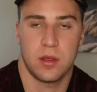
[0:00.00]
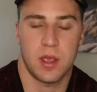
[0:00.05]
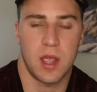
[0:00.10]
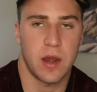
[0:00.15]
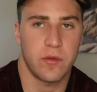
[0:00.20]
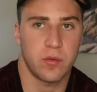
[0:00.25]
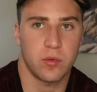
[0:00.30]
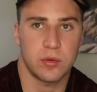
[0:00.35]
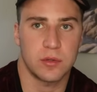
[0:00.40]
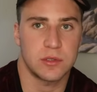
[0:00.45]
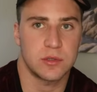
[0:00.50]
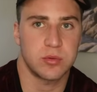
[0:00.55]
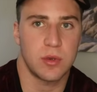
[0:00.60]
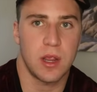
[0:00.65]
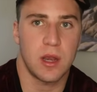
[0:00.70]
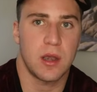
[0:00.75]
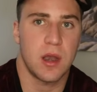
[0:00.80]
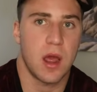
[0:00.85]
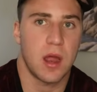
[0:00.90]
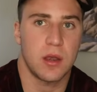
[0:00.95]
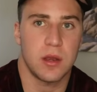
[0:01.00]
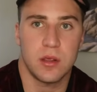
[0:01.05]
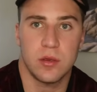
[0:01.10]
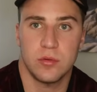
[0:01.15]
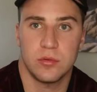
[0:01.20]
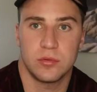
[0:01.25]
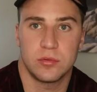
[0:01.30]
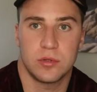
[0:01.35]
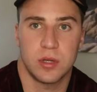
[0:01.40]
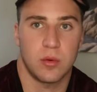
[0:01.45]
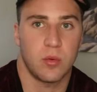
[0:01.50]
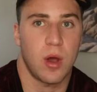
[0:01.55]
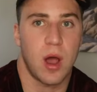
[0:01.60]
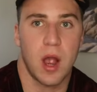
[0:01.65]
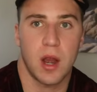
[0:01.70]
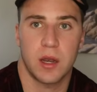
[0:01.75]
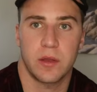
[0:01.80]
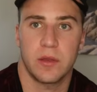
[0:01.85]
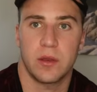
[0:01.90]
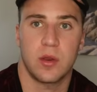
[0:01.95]
Everyone's waiting on you to
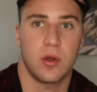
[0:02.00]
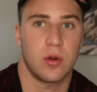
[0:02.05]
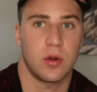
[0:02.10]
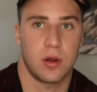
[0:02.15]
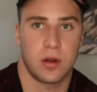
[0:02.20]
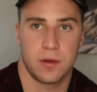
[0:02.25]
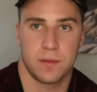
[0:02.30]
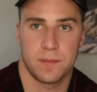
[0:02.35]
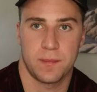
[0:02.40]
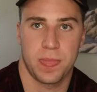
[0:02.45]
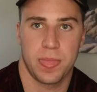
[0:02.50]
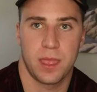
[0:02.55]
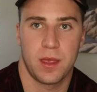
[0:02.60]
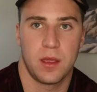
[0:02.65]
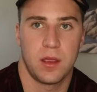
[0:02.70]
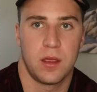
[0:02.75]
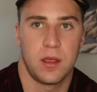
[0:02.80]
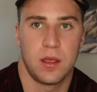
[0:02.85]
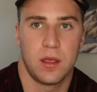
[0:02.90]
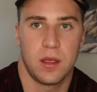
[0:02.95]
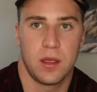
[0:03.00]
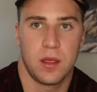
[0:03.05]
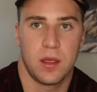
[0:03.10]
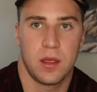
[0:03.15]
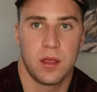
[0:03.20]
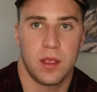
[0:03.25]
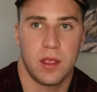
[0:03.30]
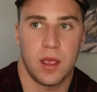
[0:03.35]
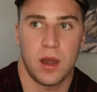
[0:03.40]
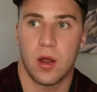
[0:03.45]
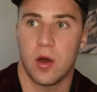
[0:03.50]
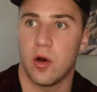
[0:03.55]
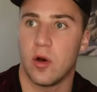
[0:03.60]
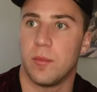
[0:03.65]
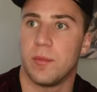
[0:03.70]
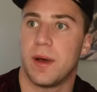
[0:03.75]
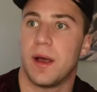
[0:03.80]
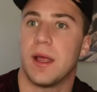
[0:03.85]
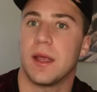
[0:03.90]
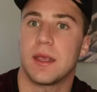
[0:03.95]
walk in the door. And
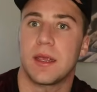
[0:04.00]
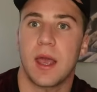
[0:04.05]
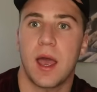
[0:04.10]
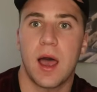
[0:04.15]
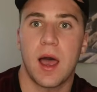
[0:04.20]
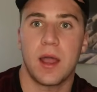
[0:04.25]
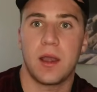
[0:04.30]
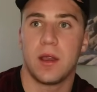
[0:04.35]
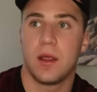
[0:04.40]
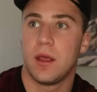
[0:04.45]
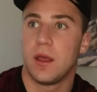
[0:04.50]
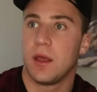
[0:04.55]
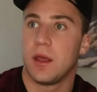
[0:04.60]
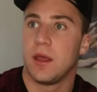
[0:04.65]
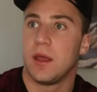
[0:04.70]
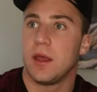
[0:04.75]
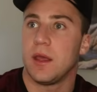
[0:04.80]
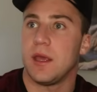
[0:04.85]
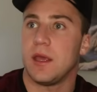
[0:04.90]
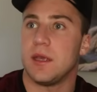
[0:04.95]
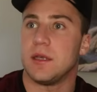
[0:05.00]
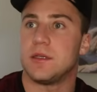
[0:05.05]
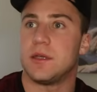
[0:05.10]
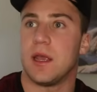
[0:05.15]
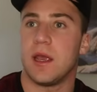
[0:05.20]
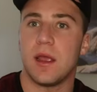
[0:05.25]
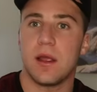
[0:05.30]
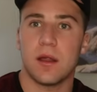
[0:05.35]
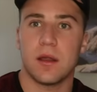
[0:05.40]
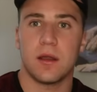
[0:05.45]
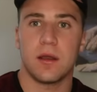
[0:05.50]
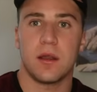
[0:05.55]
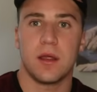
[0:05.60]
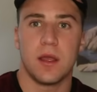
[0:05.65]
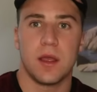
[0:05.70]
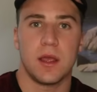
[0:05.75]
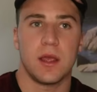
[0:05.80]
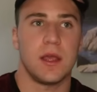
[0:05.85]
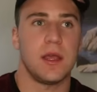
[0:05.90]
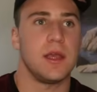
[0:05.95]
oh my God, he's here,
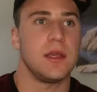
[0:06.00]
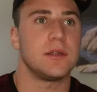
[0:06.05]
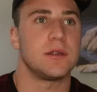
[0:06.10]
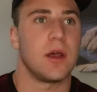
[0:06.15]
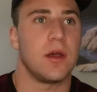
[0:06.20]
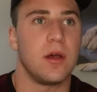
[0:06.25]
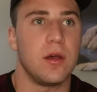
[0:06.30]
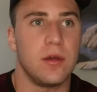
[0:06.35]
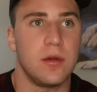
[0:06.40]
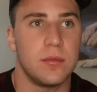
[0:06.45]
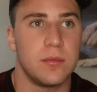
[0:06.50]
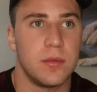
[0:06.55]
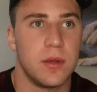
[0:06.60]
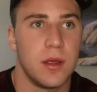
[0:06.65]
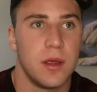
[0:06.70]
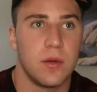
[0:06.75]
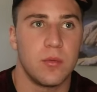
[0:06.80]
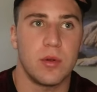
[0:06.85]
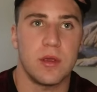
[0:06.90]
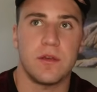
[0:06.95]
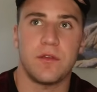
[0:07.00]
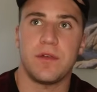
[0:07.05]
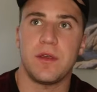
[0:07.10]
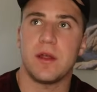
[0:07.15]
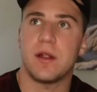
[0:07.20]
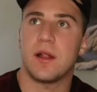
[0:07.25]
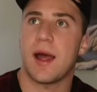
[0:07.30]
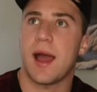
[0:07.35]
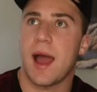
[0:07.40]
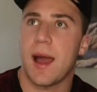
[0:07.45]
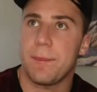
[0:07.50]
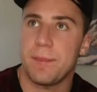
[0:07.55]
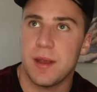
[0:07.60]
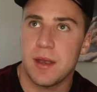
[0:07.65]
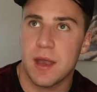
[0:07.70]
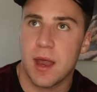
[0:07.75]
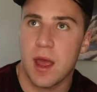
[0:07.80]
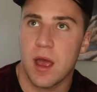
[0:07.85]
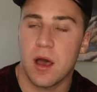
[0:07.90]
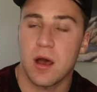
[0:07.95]
he's home. We feel
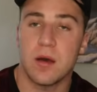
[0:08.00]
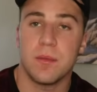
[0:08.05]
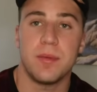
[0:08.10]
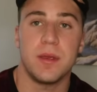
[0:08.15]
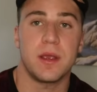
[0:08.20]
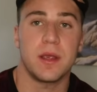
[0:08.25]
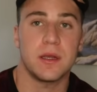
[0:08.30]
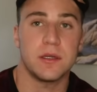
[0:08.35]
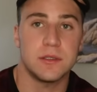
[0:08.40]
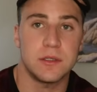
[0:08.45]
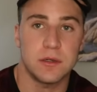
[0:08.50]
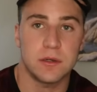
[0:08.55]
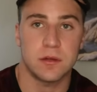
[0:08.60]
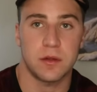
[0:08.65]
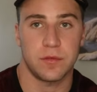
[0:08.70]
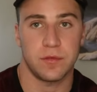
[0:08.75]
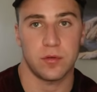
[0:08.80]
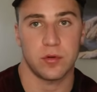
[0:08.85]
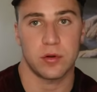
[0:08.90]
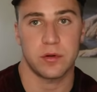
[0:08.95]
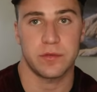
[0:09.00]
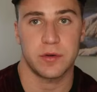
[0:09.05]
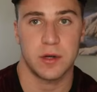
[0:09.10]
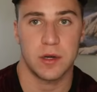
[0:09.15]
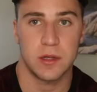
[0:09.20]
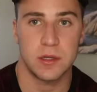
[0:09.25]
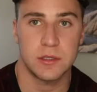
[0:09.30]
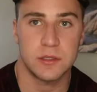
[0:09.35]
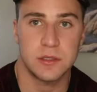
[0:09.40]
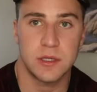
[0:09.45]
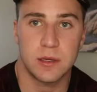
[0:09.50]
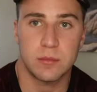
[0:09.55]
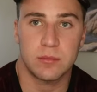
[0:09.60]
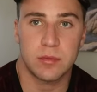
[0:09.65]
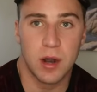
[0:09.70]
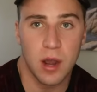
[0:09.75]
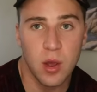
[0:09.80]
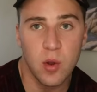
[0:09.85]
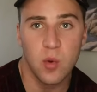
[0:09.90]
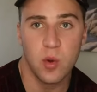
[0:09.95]
happy now because you're the forefront of this shit,
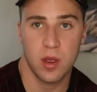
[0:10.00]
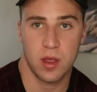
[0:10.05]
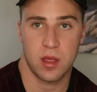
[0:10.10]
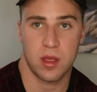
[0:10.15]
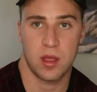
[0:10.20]
bro.